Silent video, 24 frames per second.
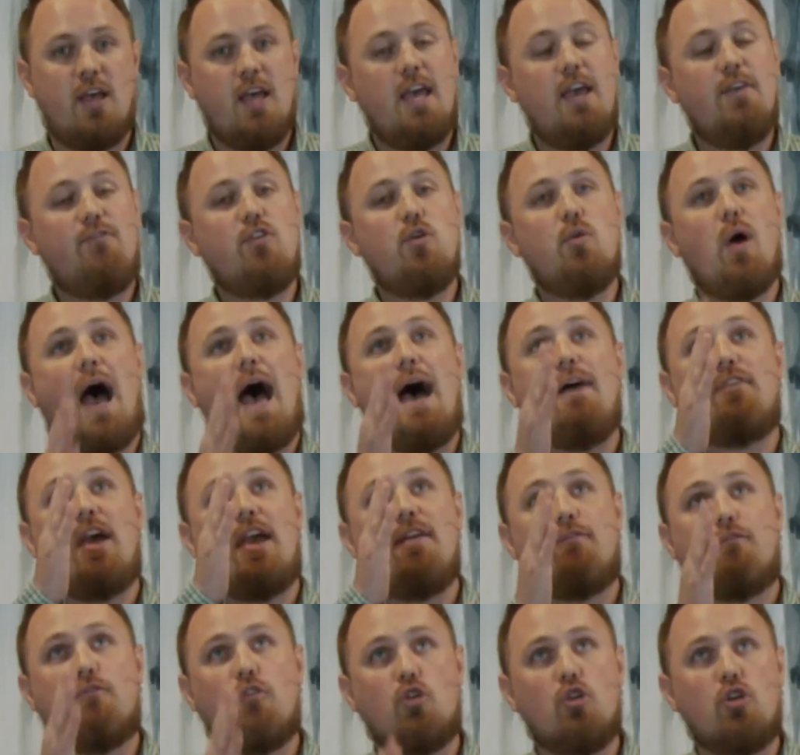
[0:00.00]
If you have a
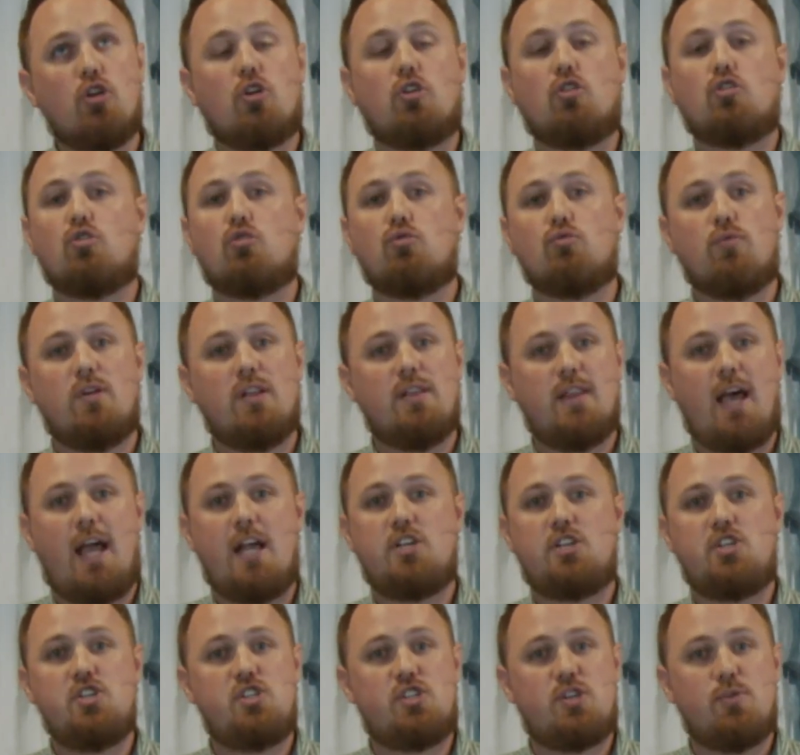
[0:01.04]
vertical
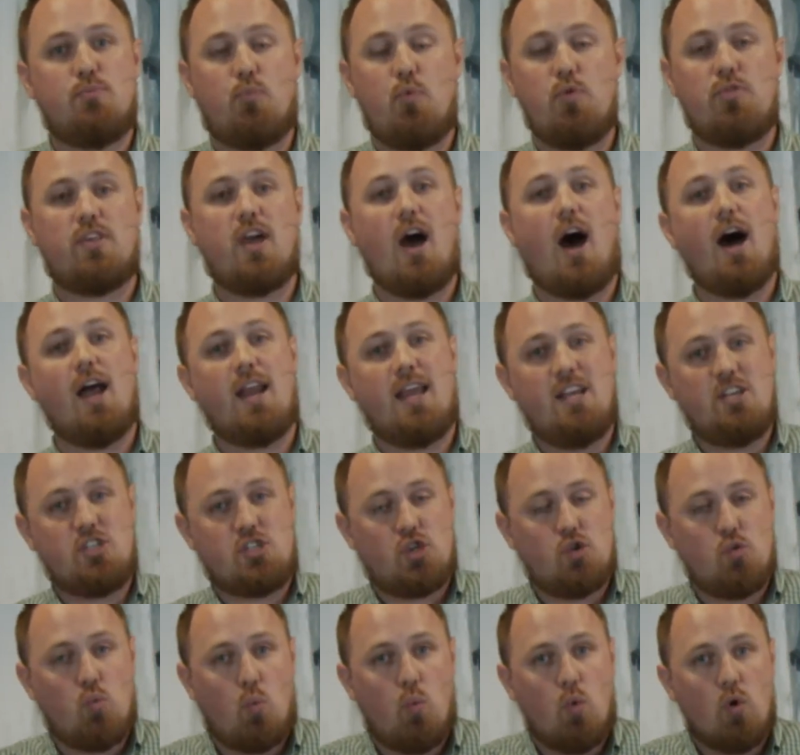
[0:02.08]
relationship with God, it
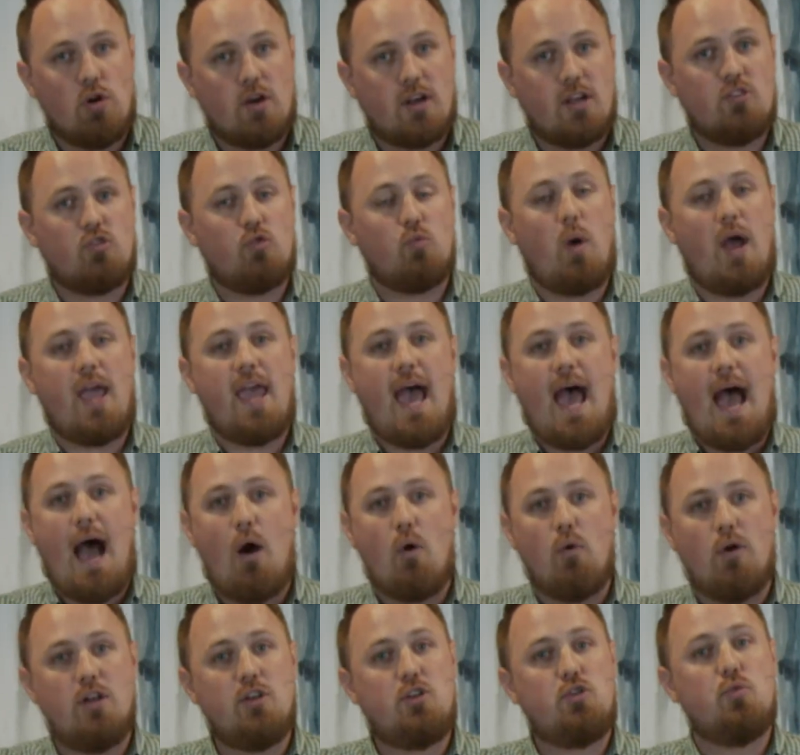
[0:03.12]
should work its way
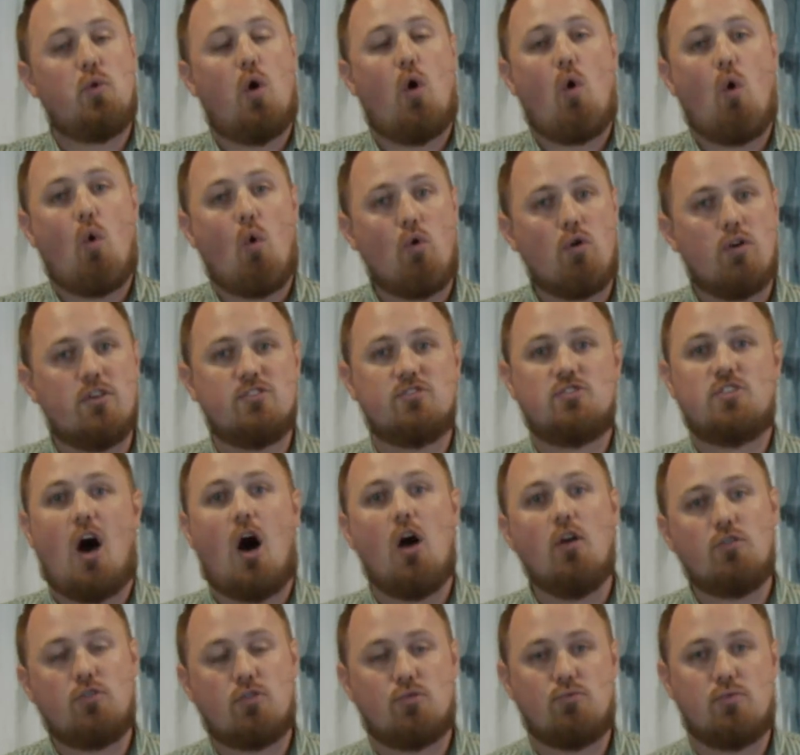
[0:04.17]
out into a
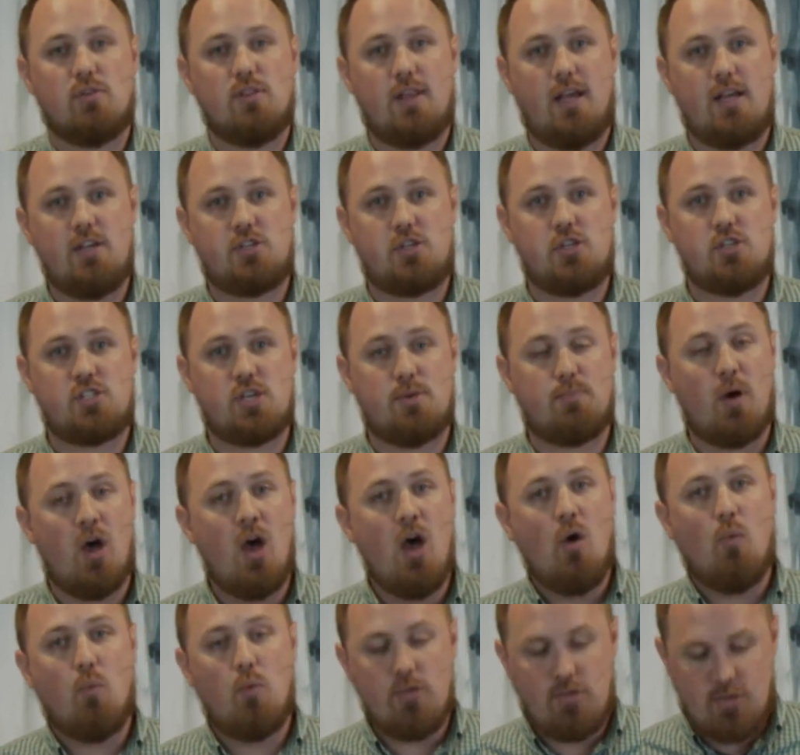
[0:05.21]
horizontal relationship
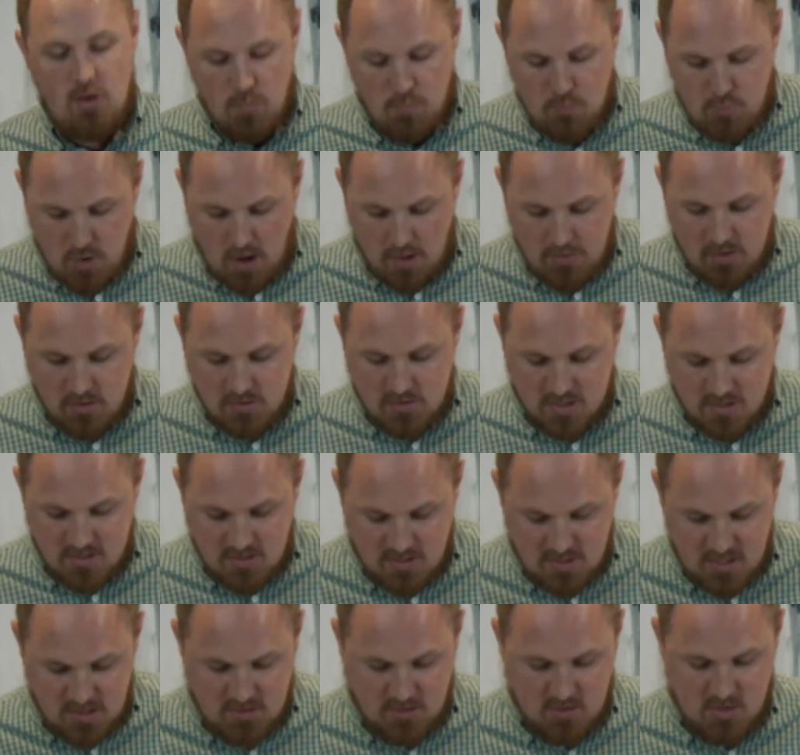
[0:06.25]
with your brothers and
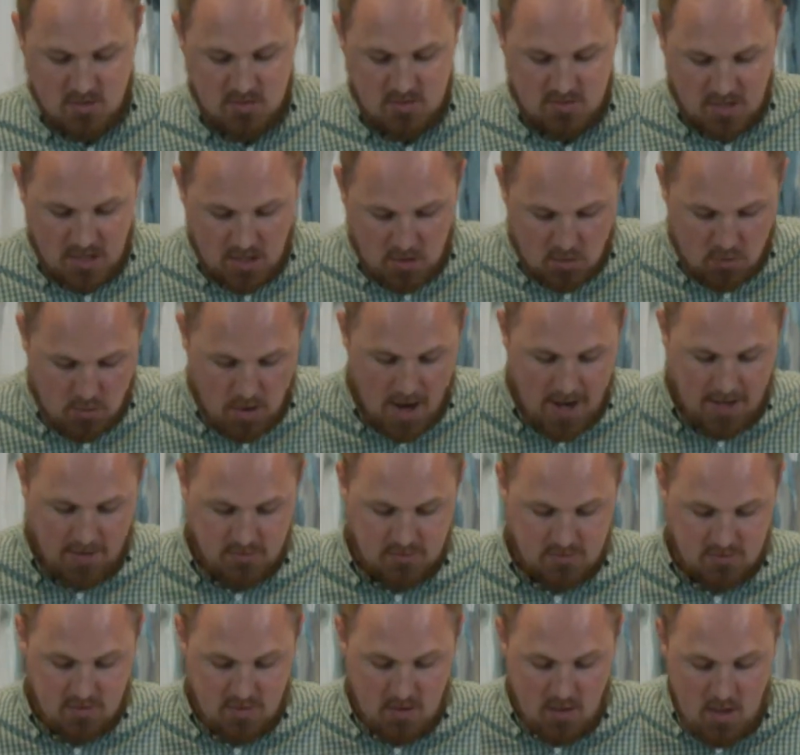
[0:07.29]
sisters in
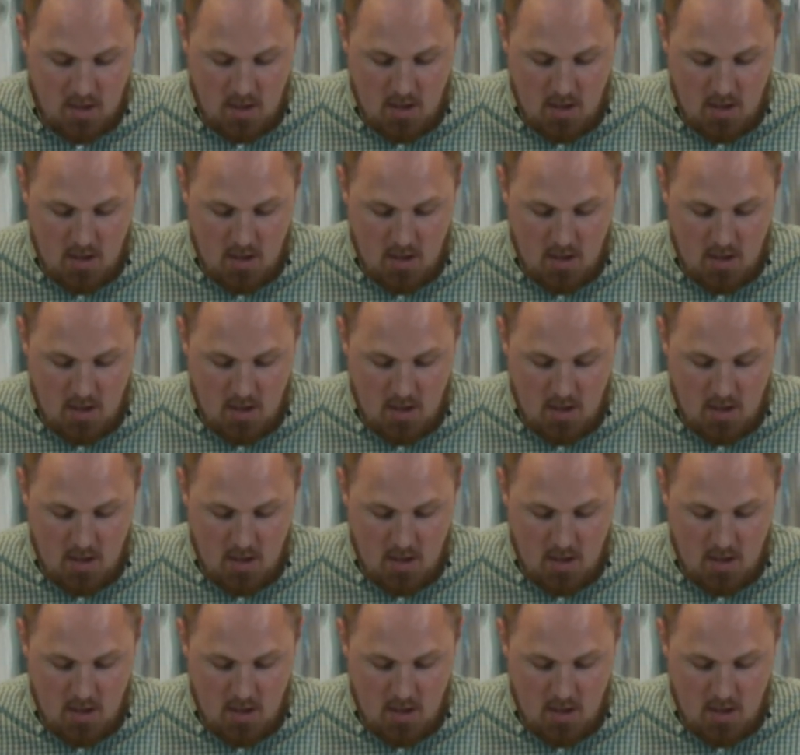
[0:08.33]
Christ.